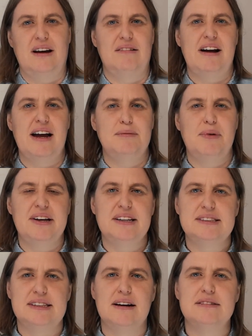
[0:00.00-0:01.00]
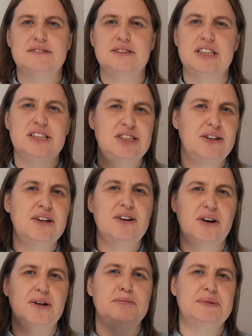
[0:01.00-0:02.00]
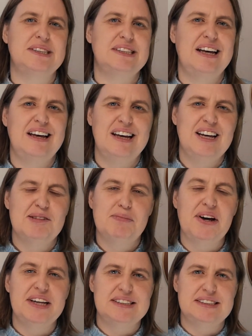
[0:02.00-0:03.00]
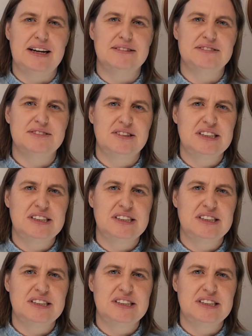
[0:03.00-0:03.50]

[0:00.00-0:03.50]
around by yourself or just shooting hoops by yourself.